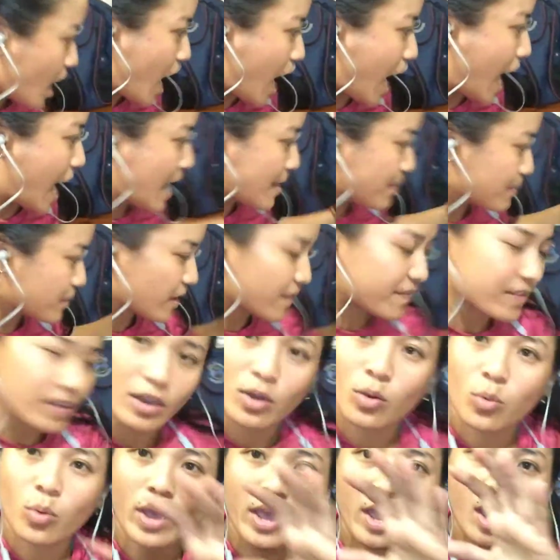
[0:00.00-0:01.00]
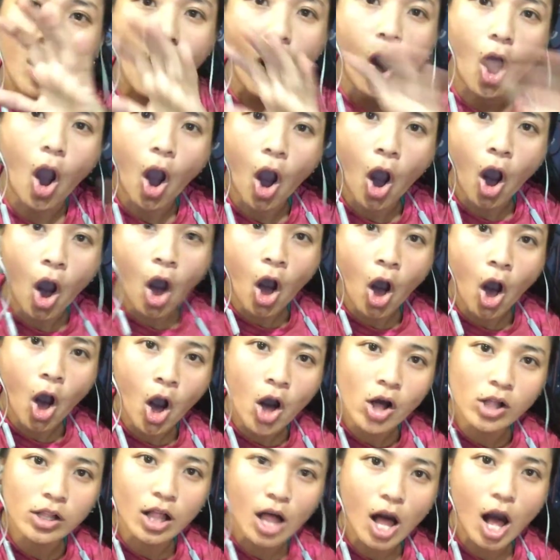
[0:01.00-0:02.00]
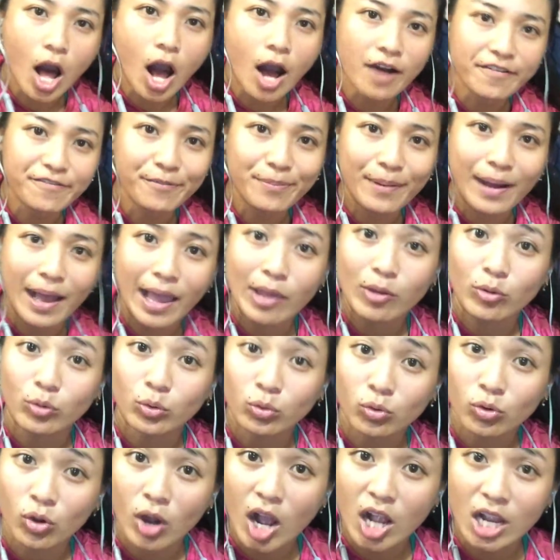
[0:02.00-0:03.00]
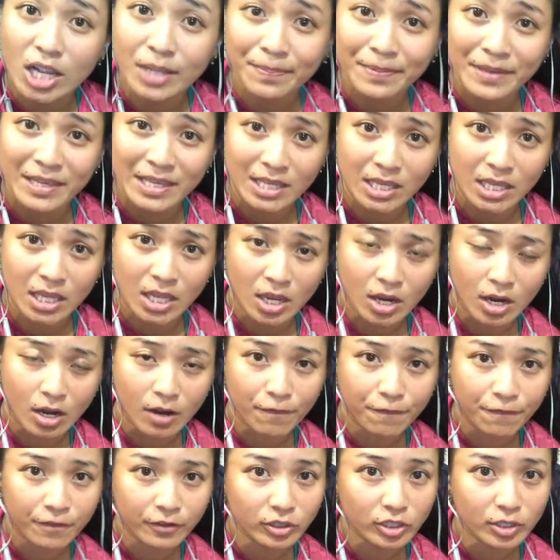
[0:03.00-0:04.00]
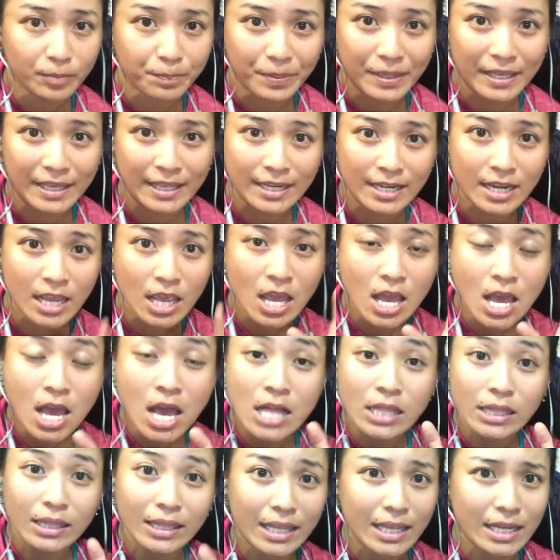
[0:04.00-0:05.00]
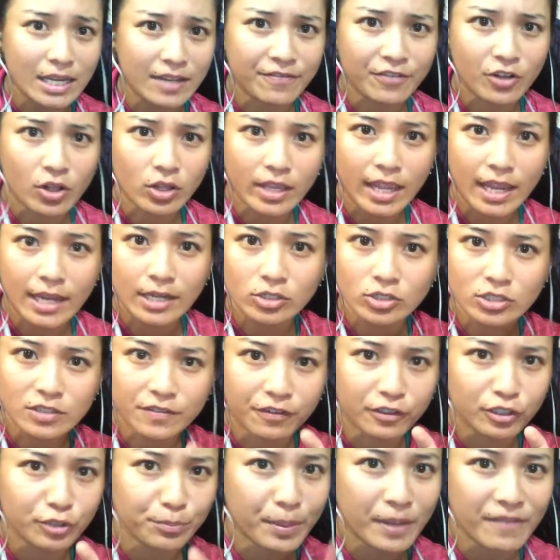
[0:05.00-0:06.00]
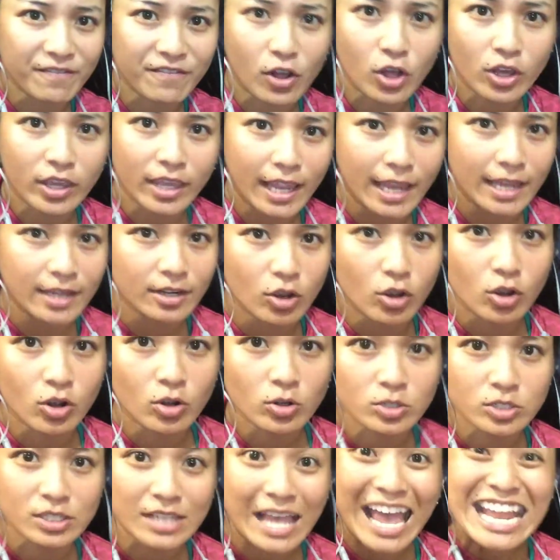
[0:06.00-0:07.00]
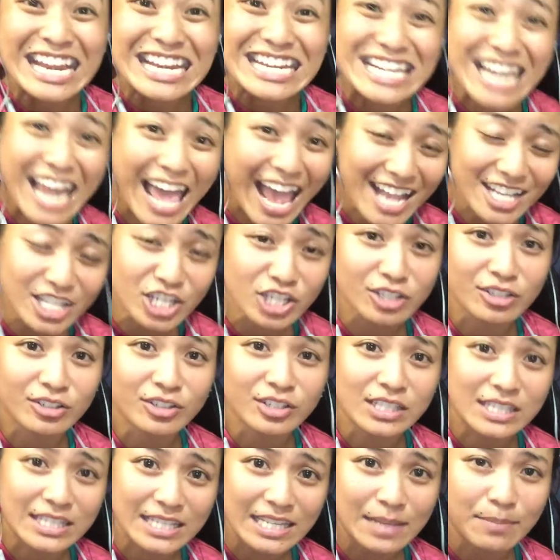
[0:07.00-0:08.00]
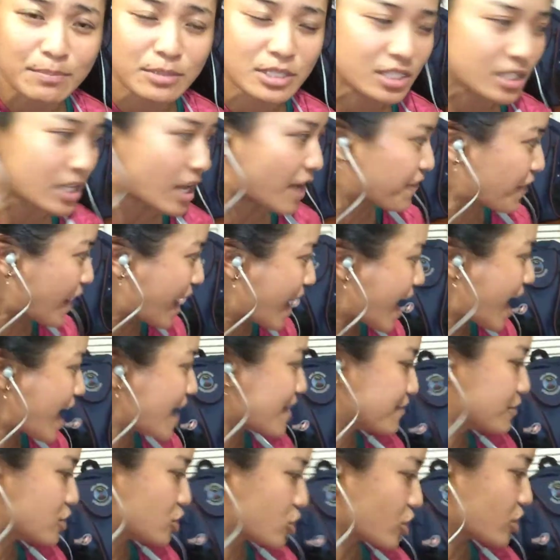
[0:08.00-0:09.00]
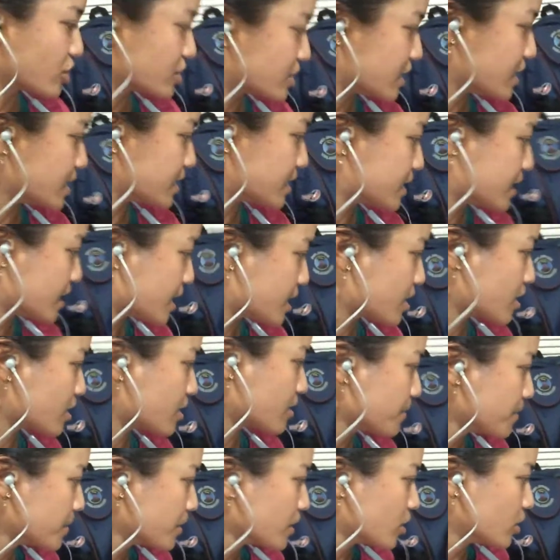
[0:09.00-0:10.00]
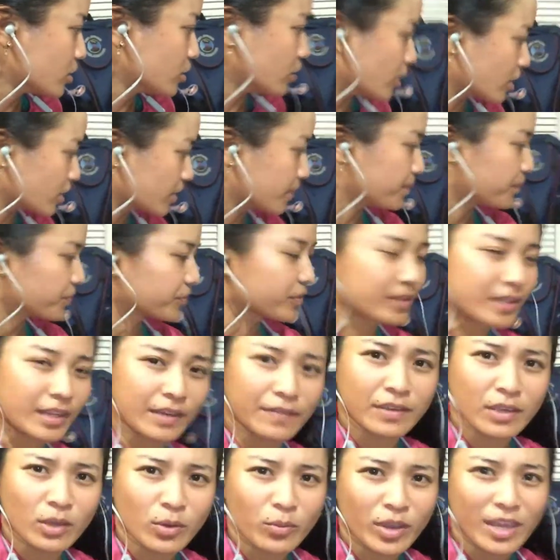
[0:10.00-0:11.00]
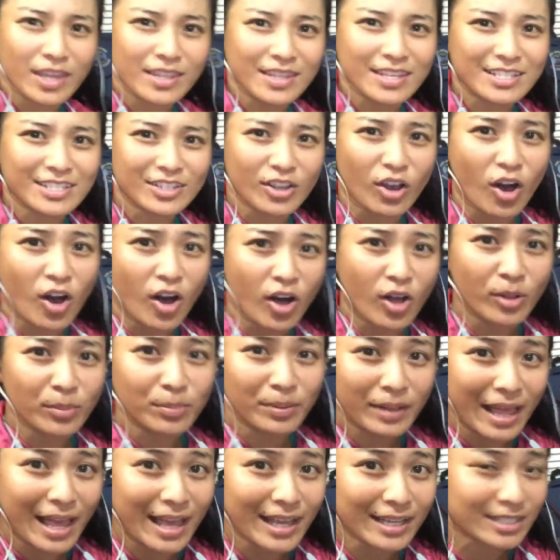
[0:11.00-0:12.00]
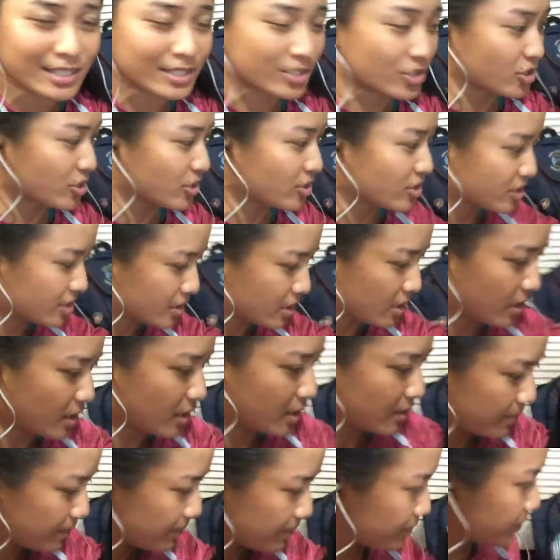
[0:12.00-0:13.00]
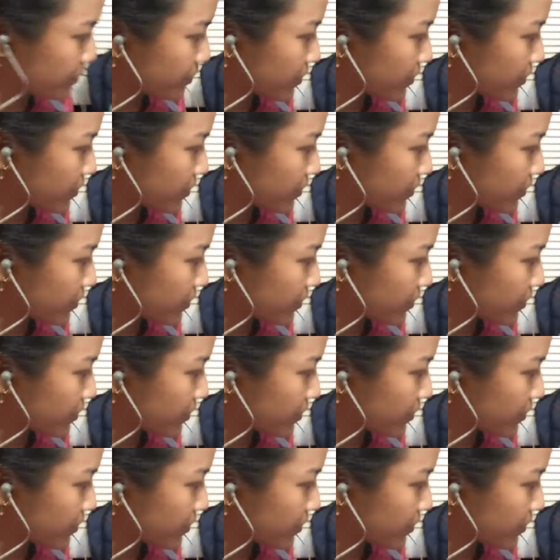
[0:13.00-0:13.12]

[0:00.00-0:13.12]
I'm giving away all of my rugby gear, Philippine Lady Volcanoes, Philippine Volcanoes, national team stuff. I have jerseys here. Look, giving away this All Blacks jersey.